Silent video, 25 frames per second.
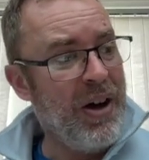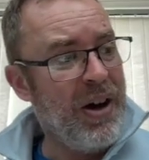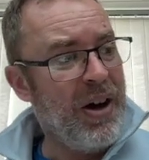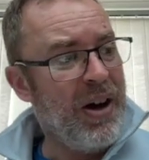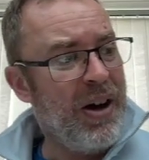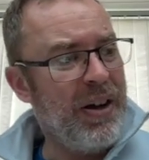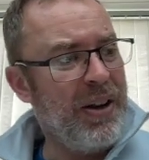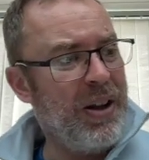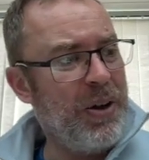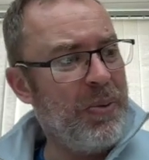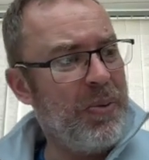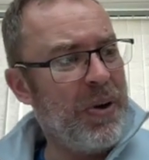
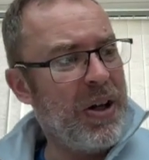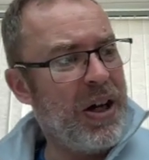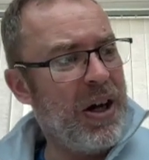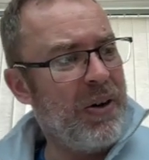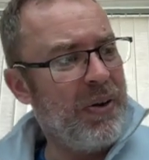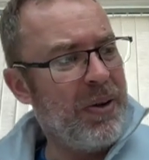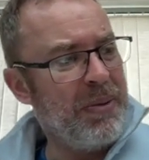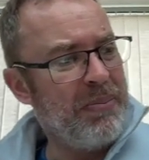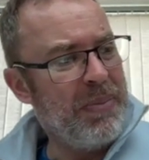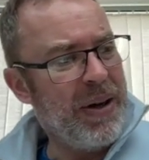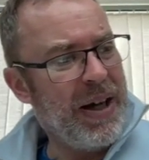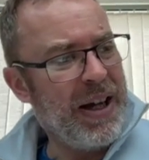I think we're
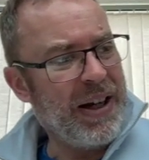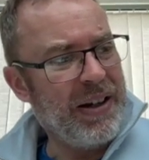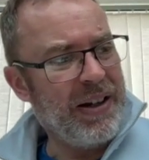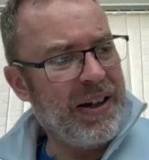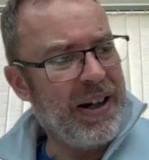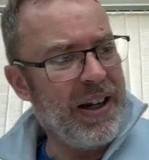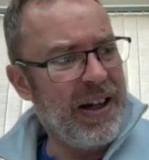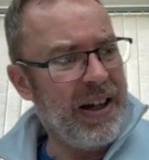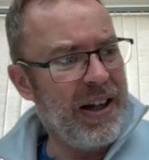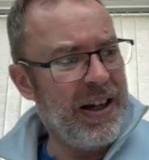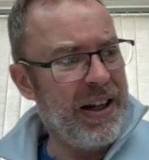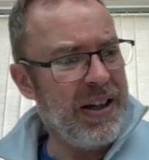going back
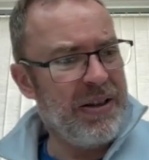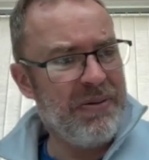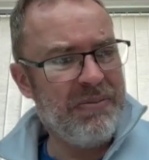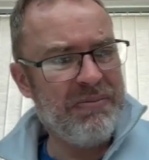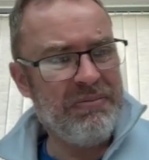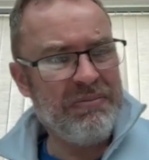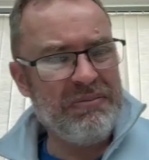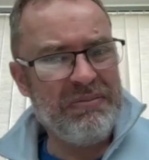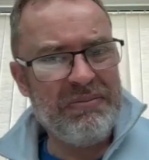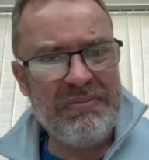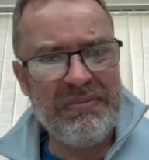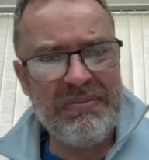nearly
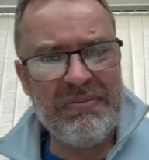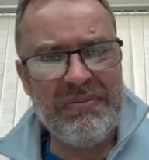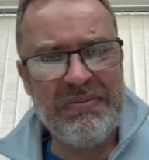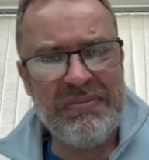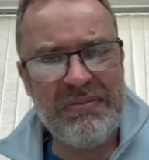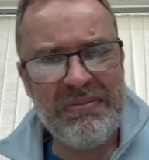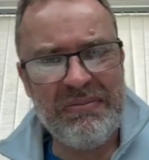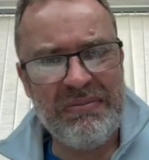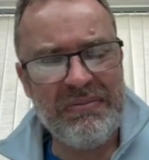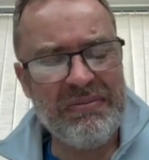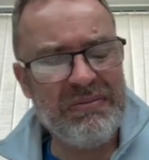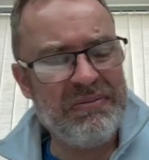
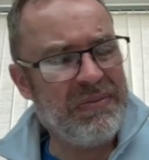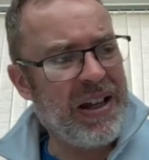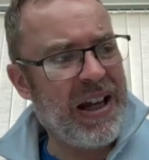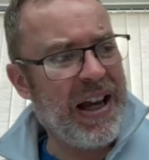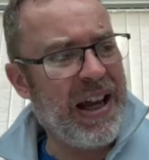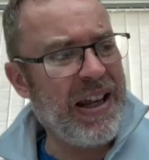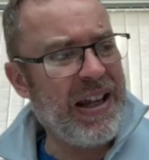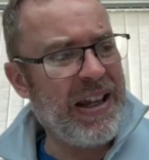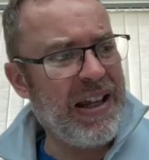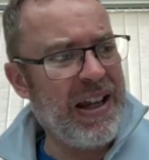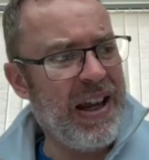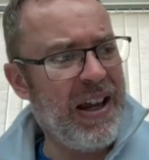
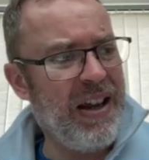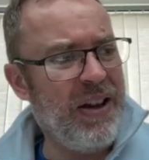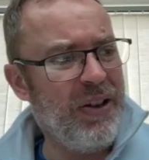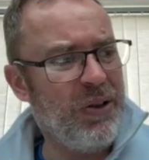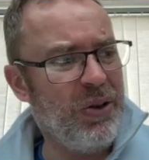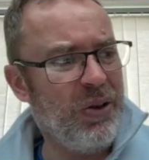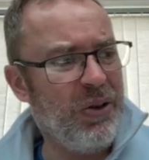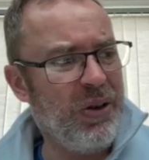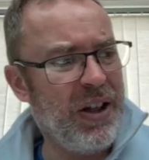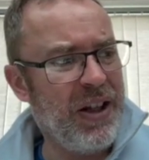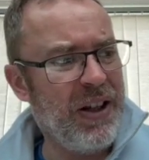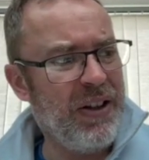8 years
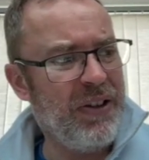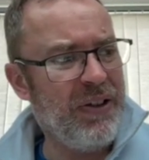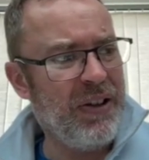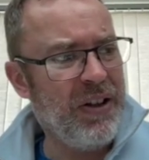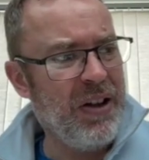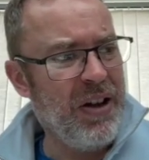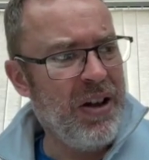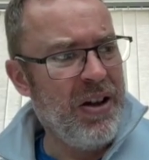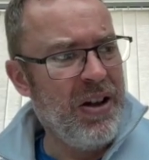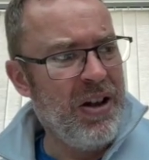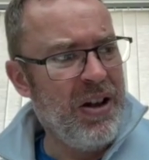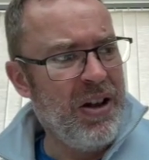on this.
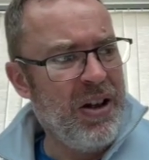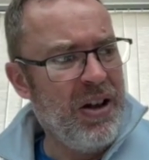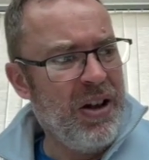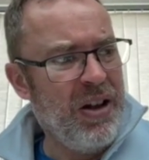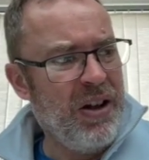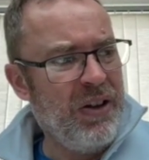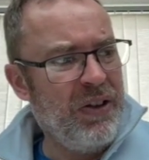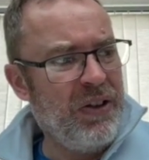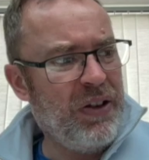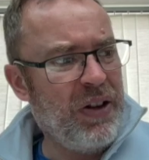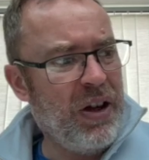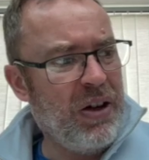
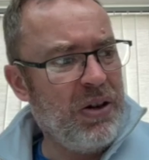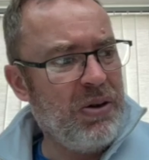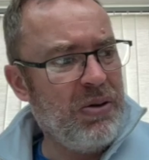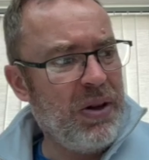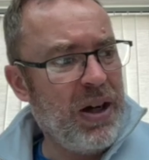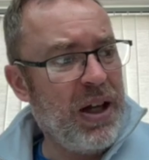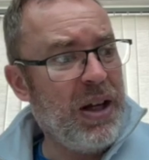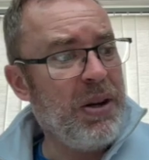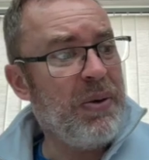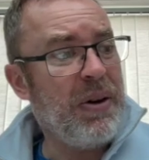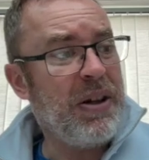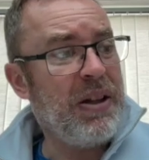So
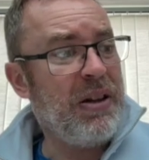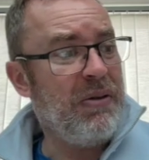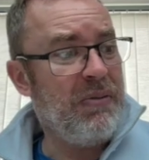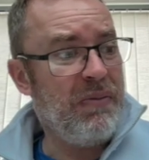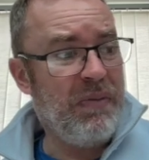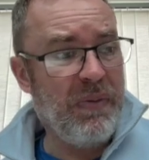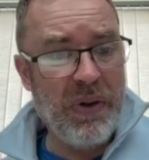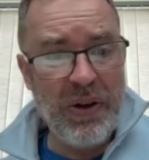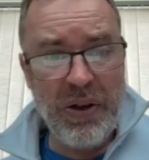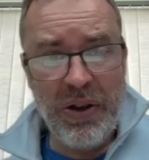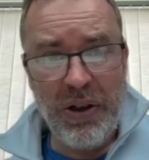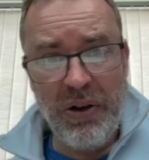anyway,
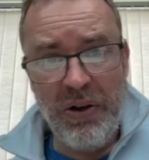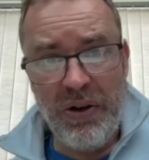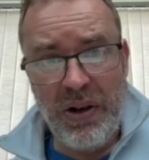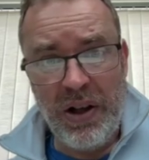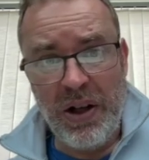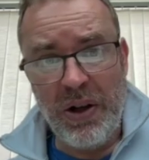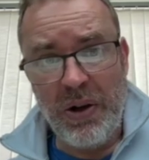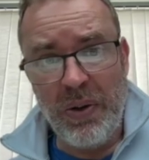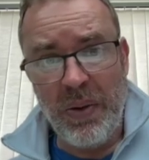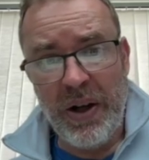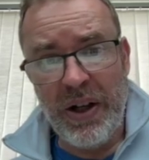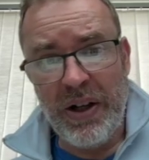30
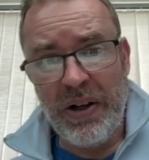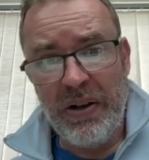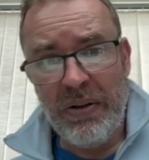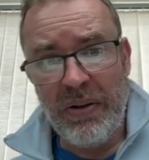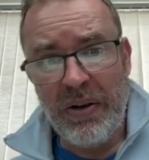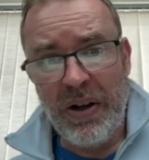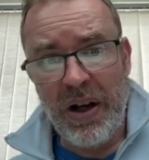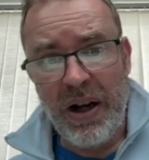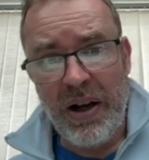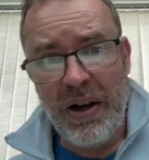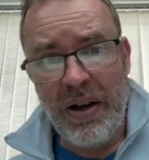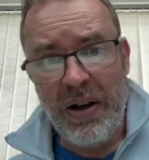quid
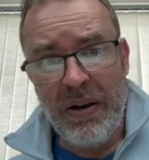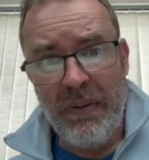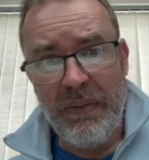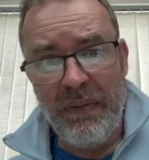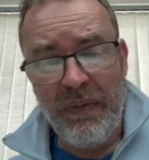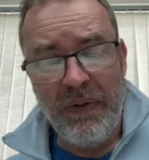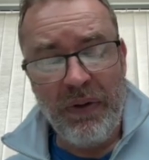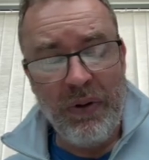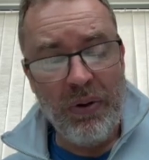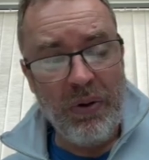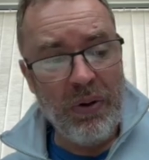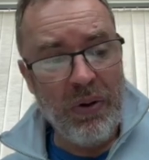
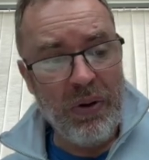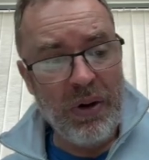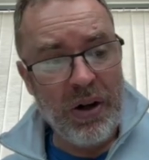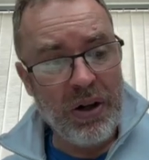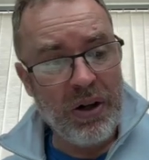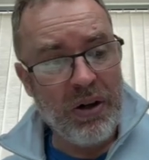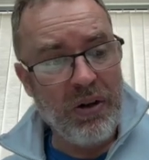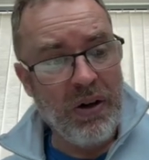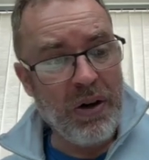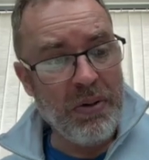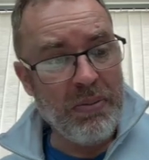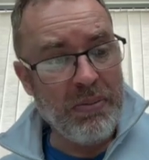for a
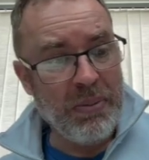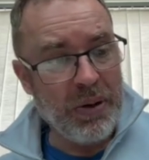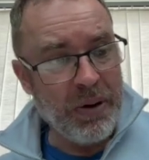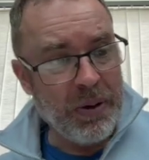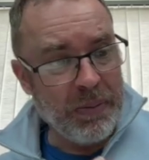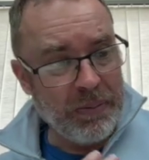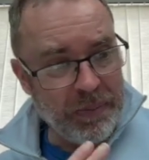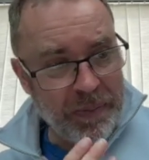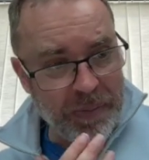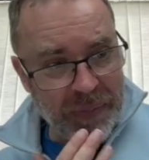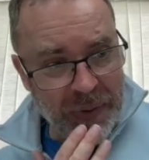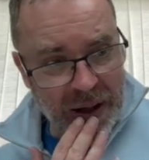Chromebook.
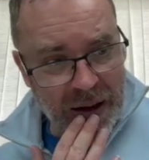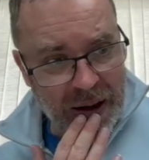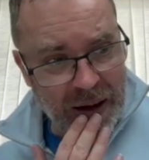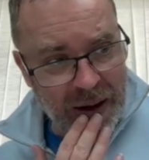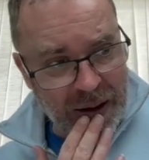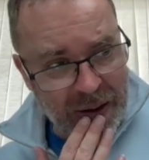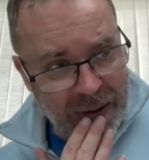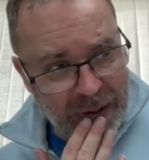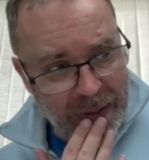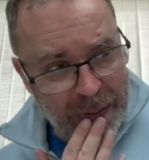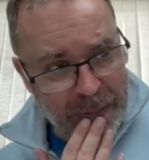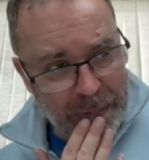
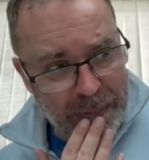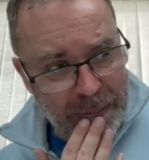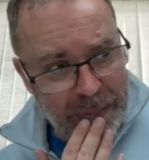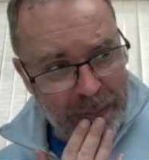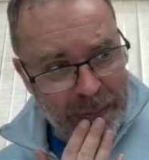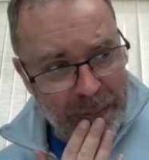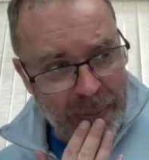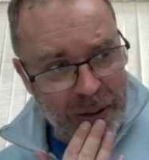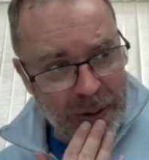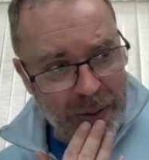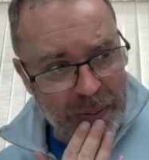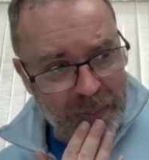
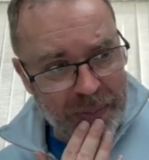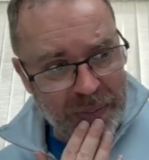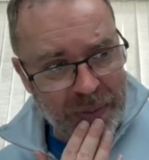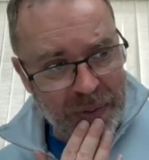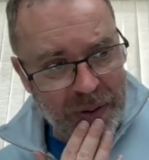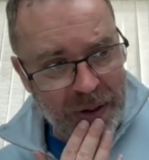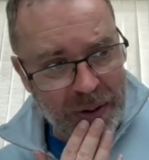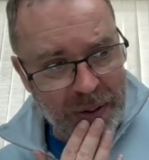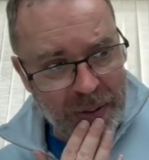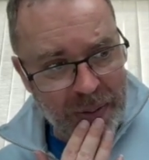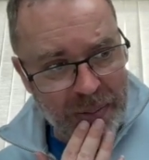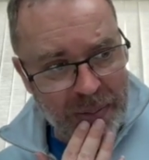But
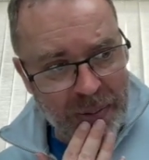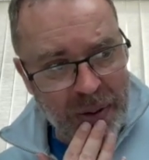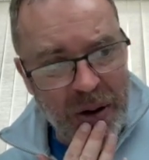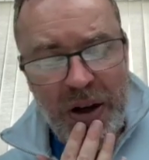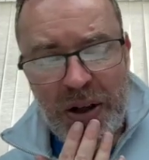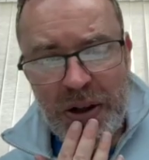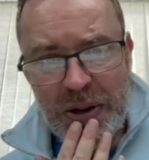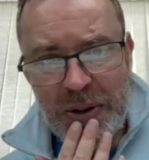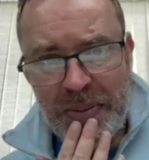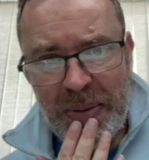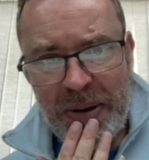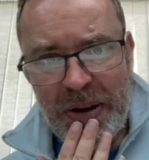my
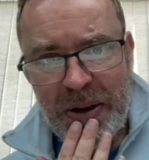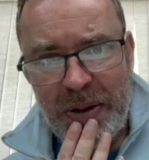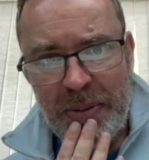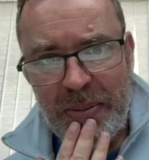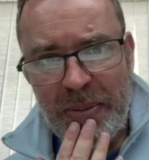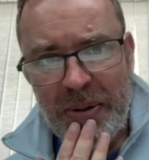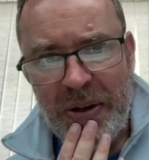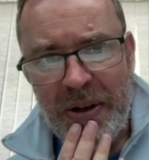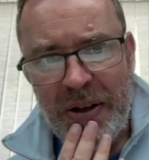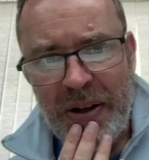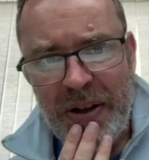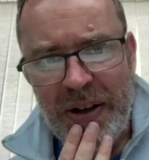
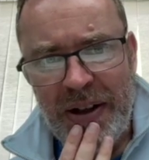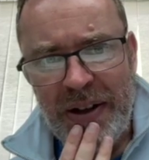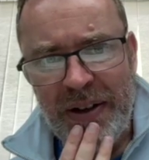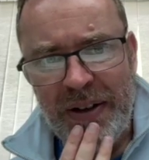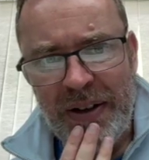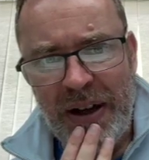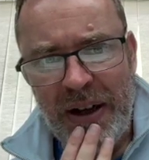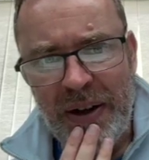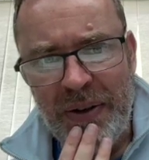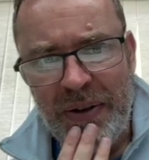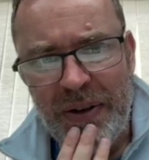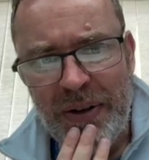experiment is
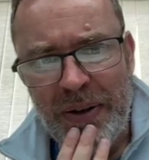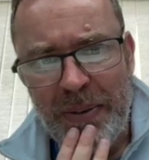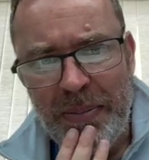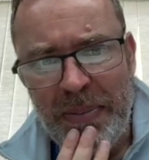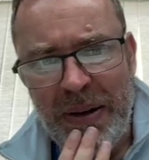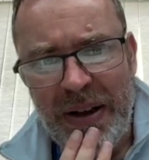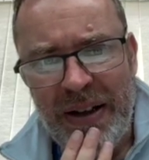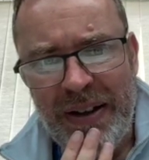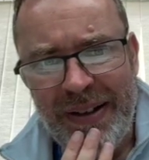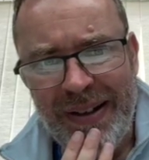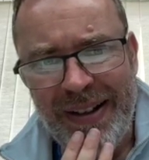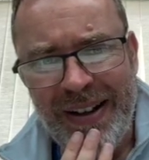going to
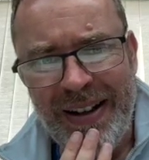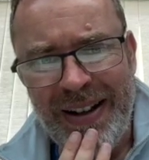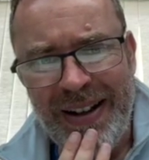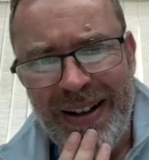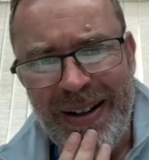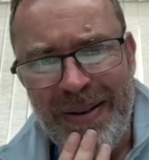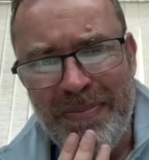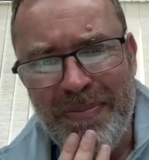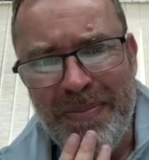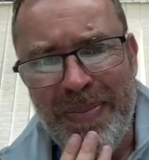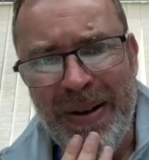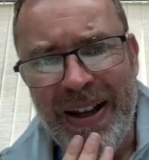
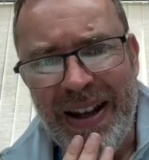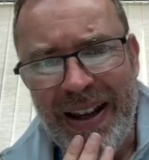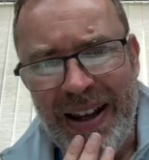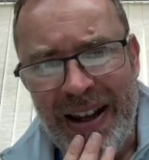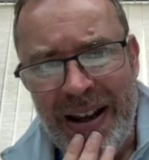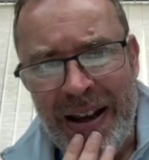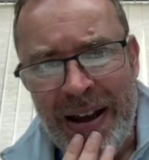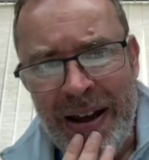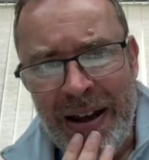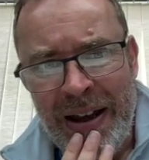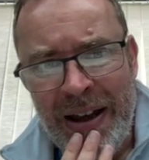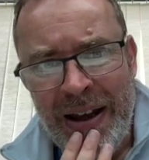basically
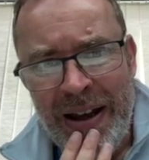be,